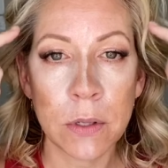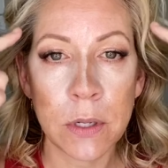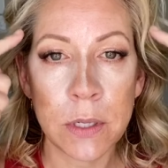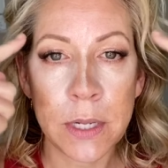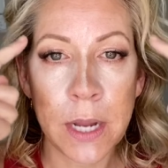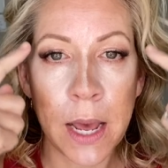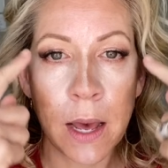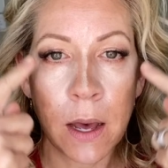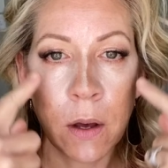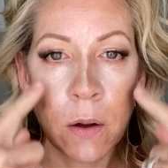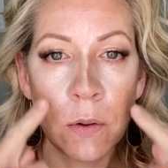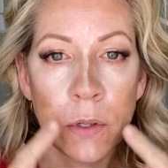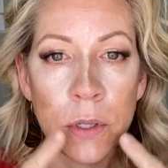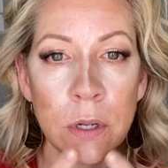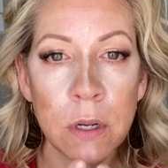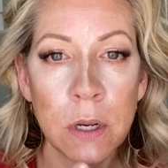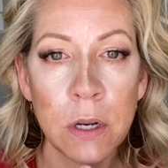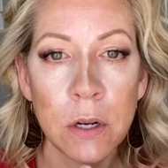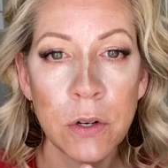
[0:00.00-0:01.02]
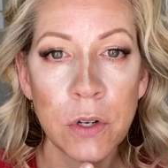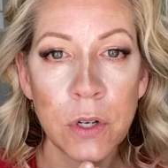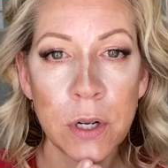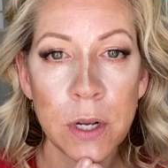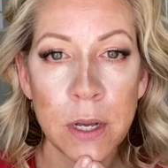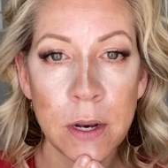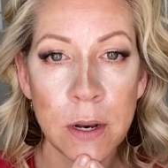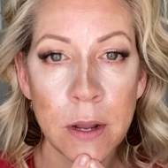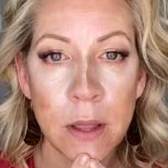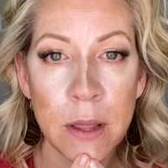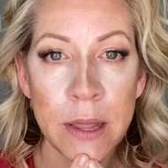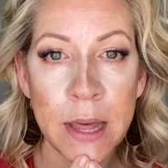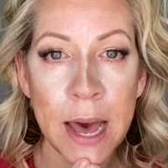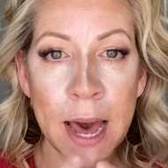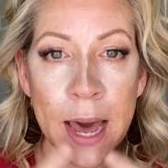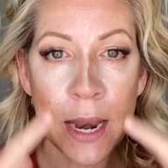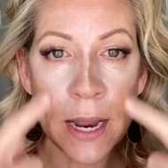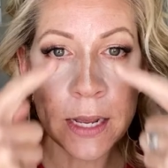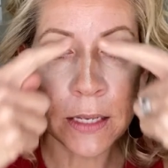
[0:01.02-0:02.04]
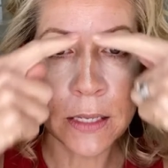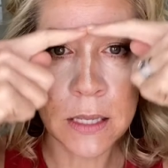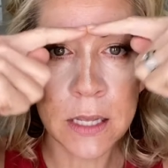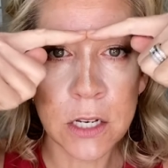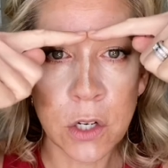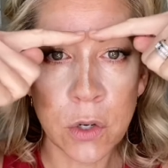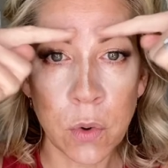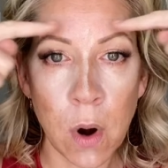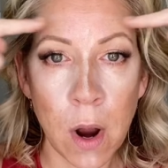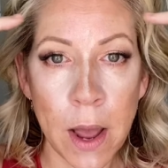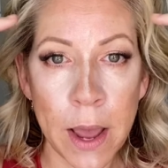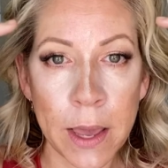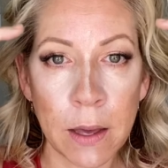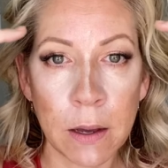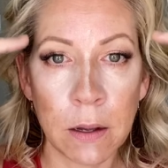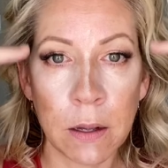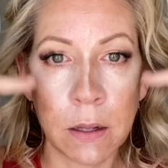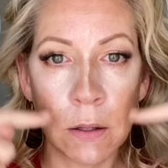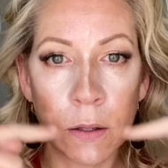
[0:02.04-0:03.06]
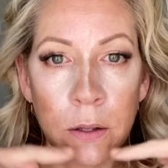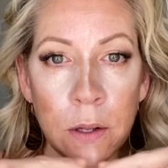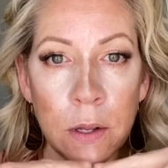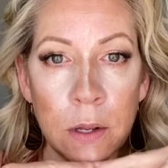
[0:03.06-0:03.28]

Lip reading: down to your chin, that is the triangle.